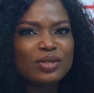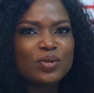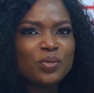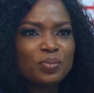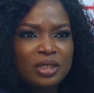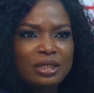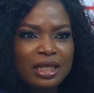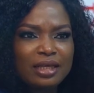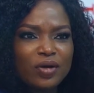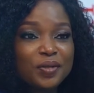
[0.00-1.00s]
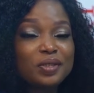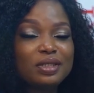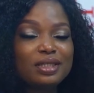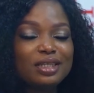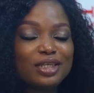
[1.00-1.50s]
to be the
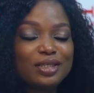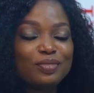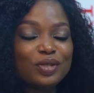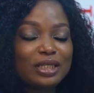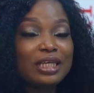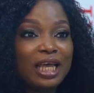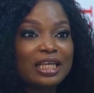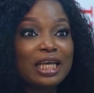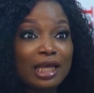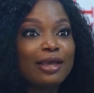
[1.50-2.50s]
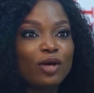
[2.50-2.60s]
graduate in, okay,